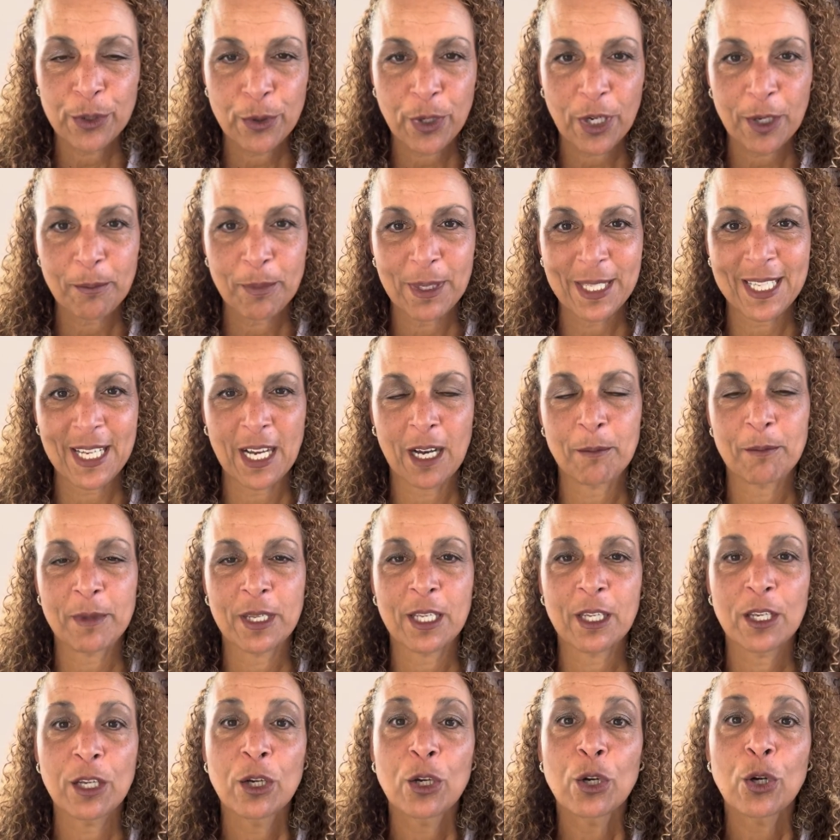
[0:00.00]

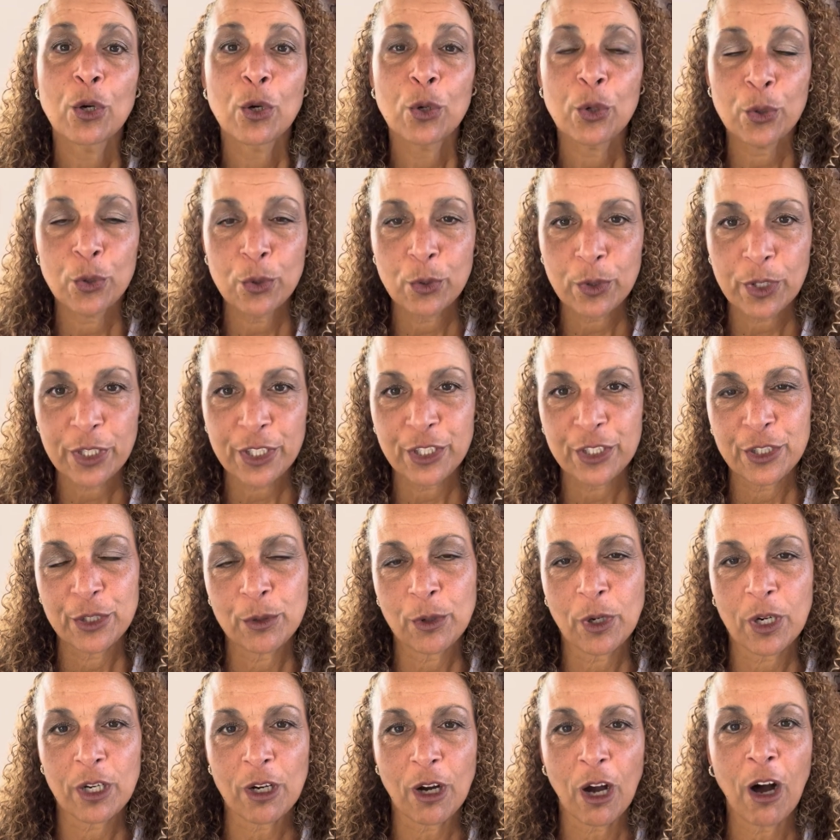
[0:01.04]
becoming, who you
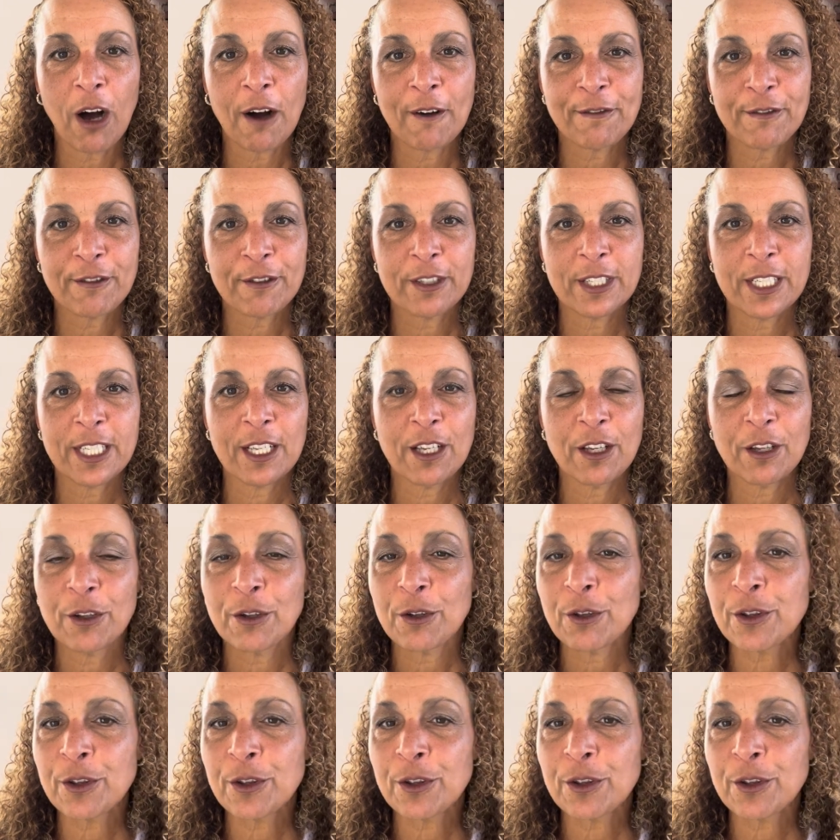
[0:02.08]
are offering